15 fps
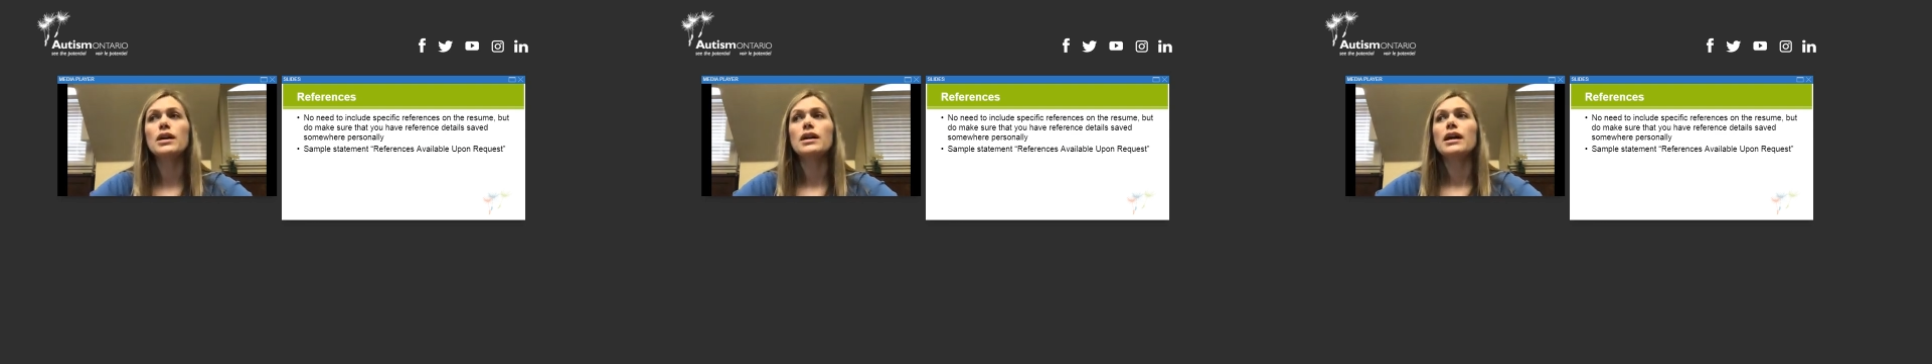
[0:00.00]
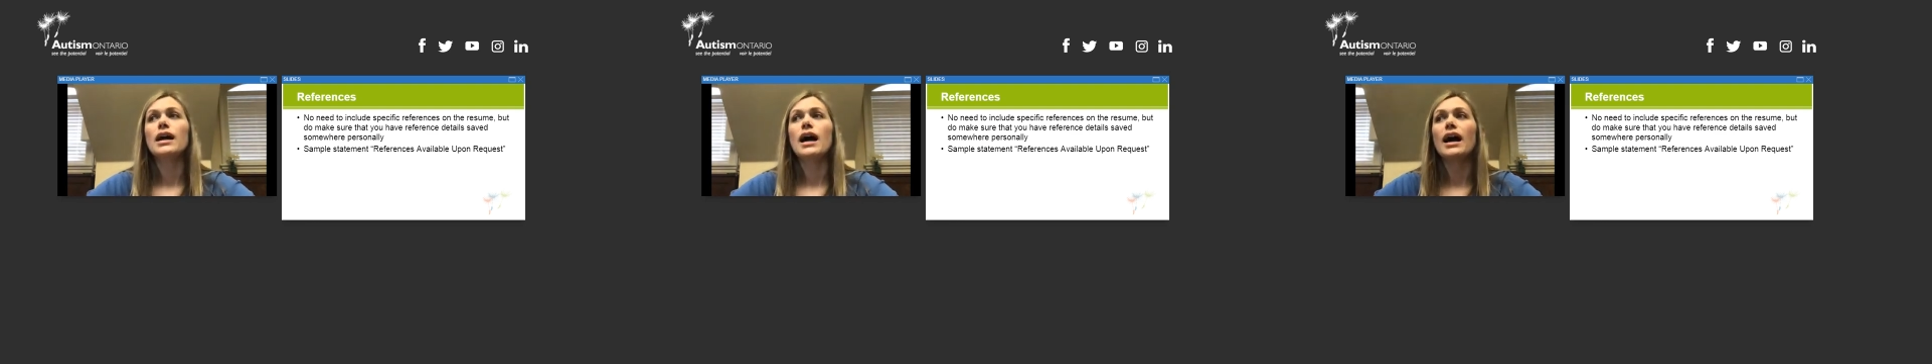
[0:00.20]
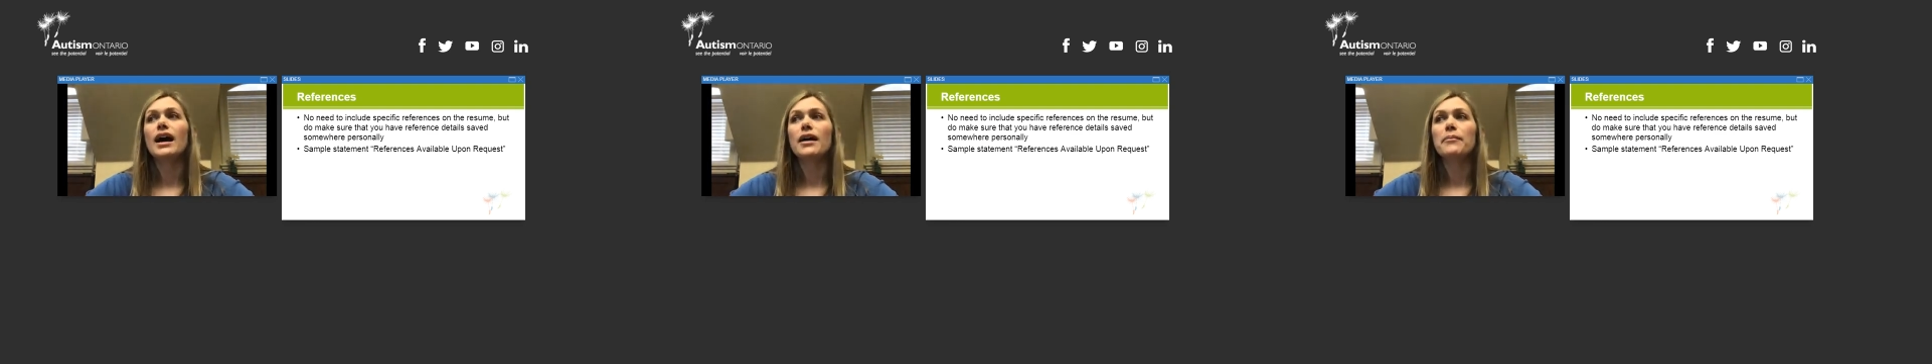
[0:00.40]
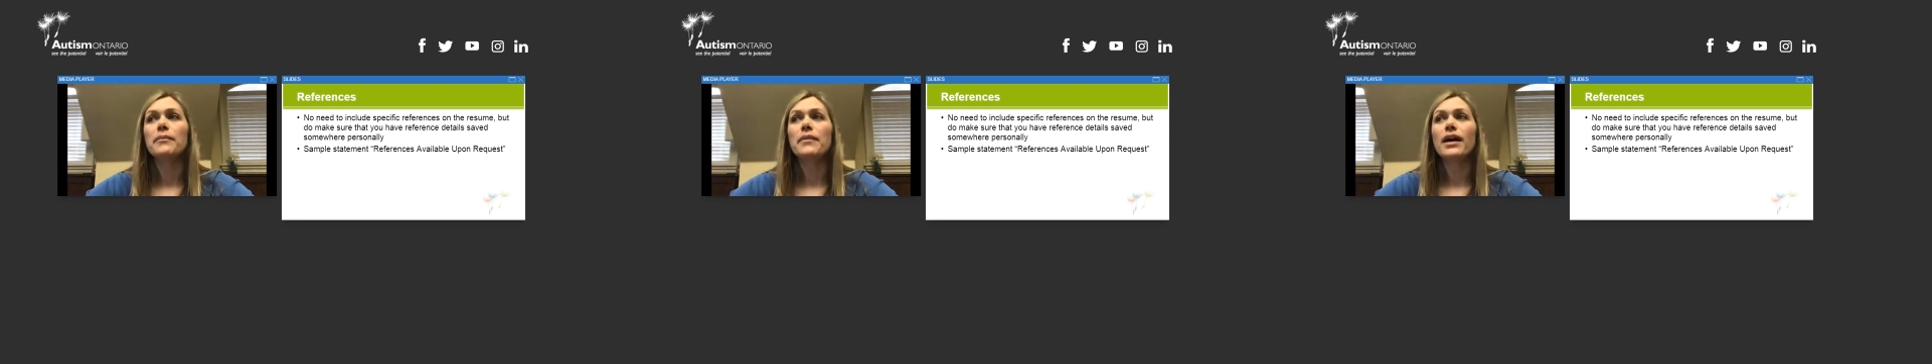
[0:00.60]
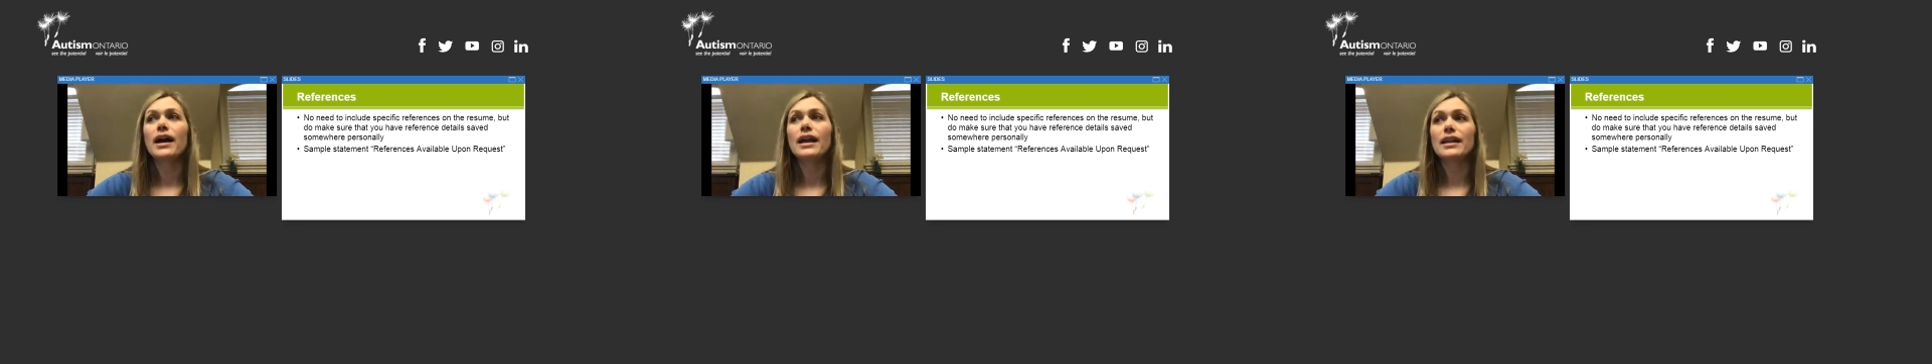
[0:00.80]

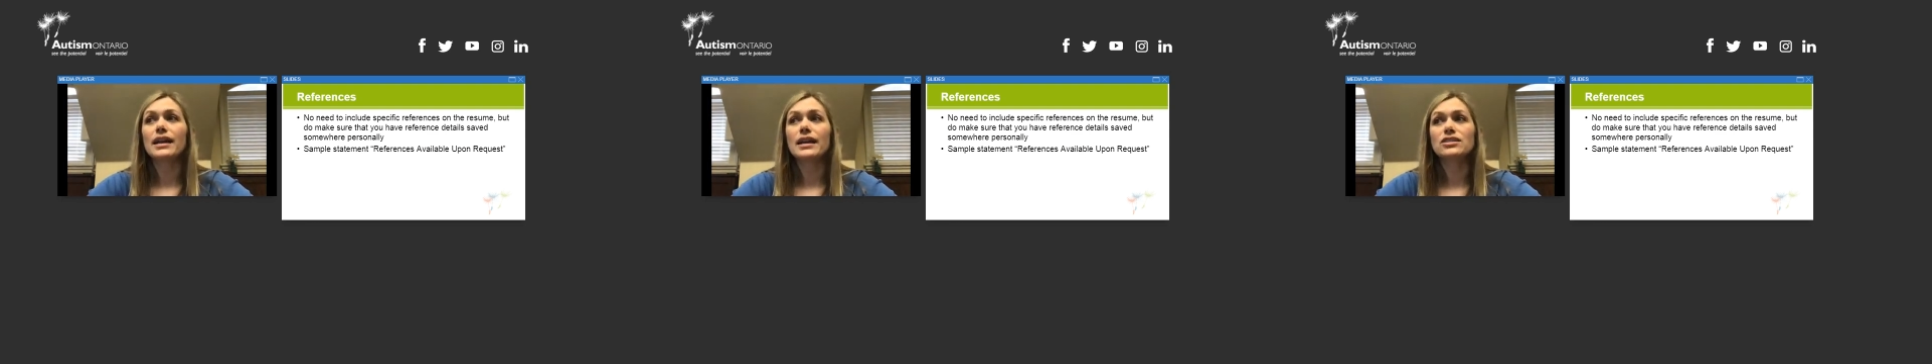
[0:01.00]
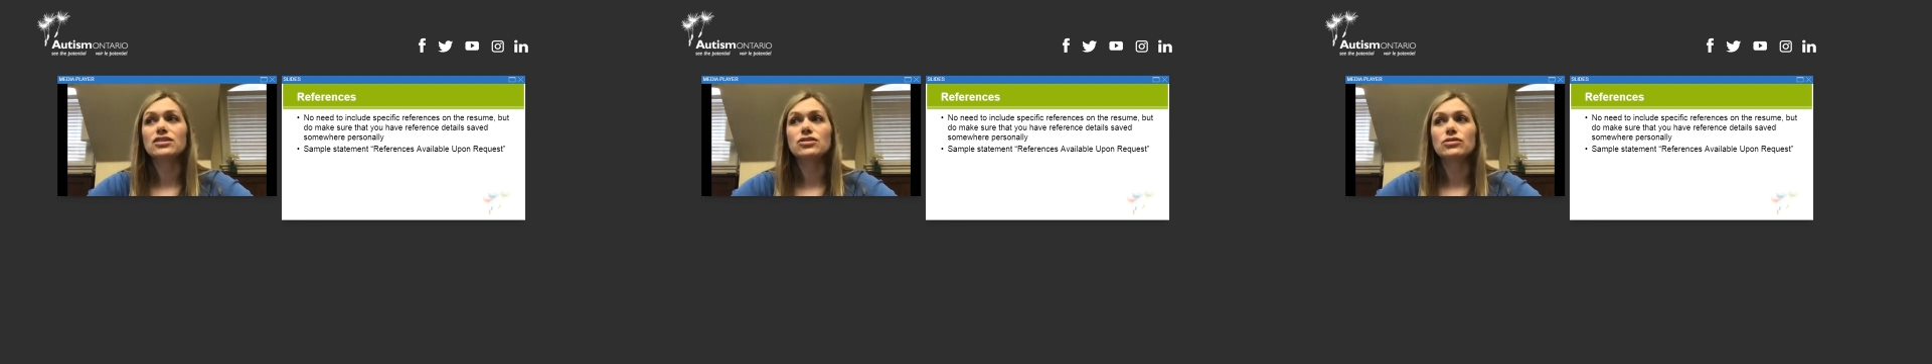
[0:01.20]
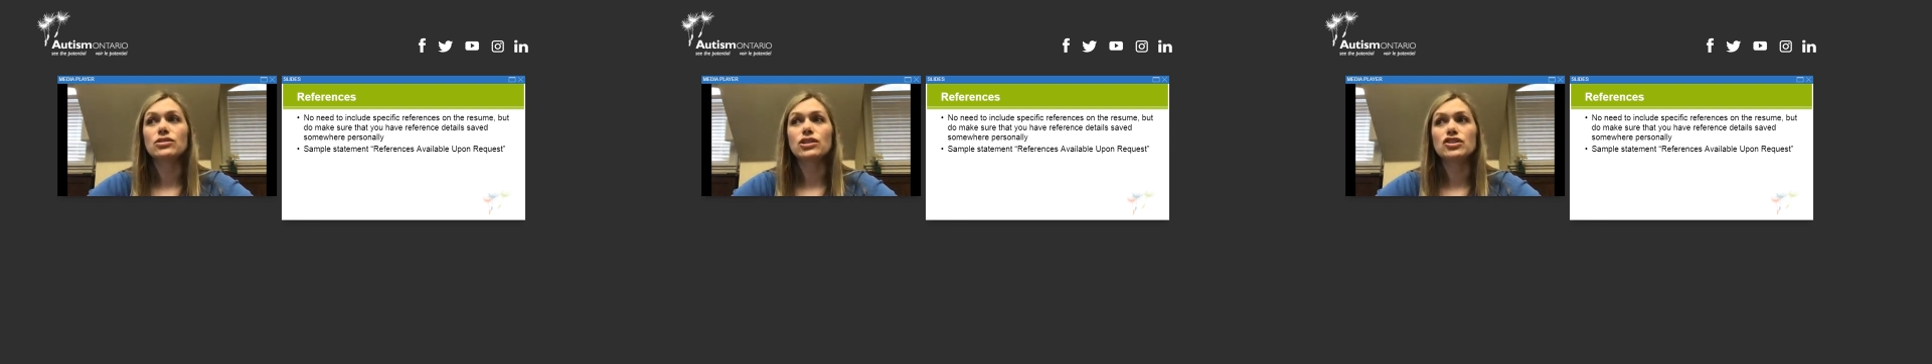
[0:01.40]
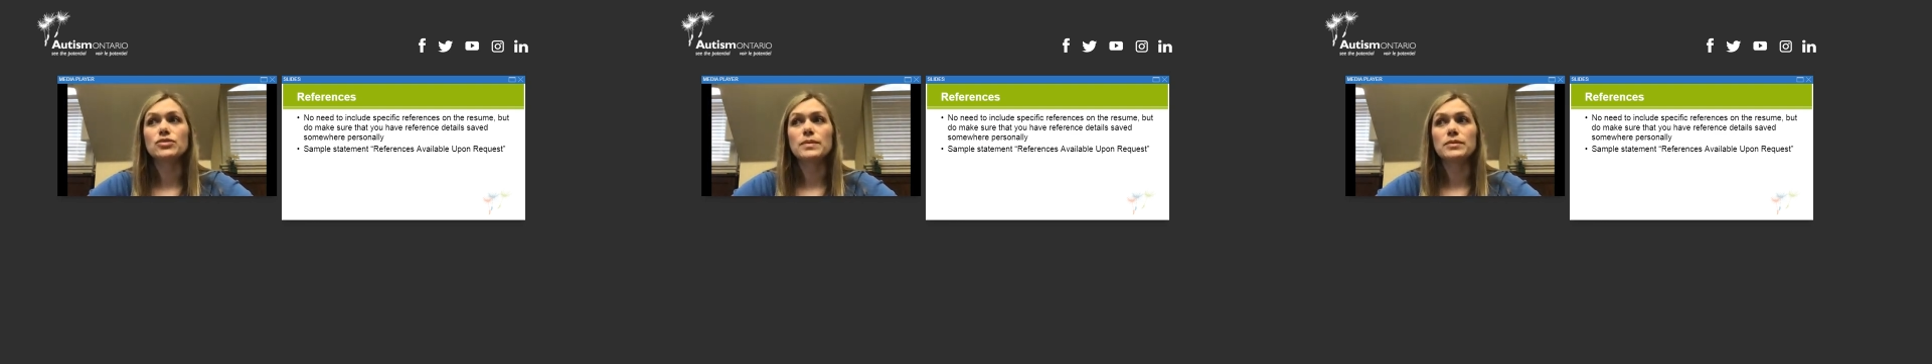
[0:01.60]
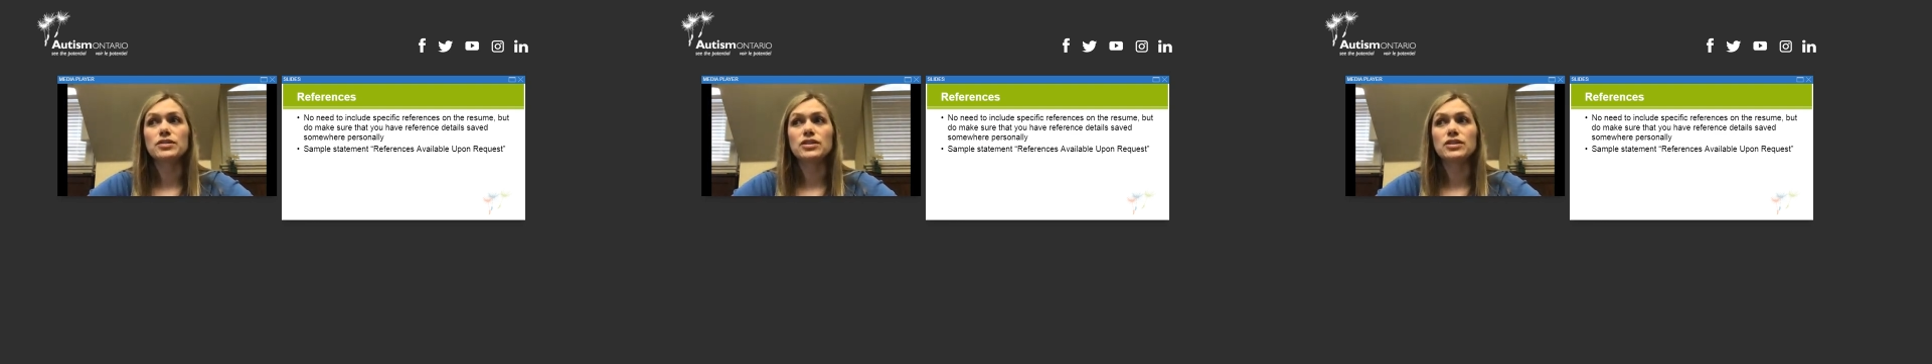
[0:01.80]
I like to encourage people to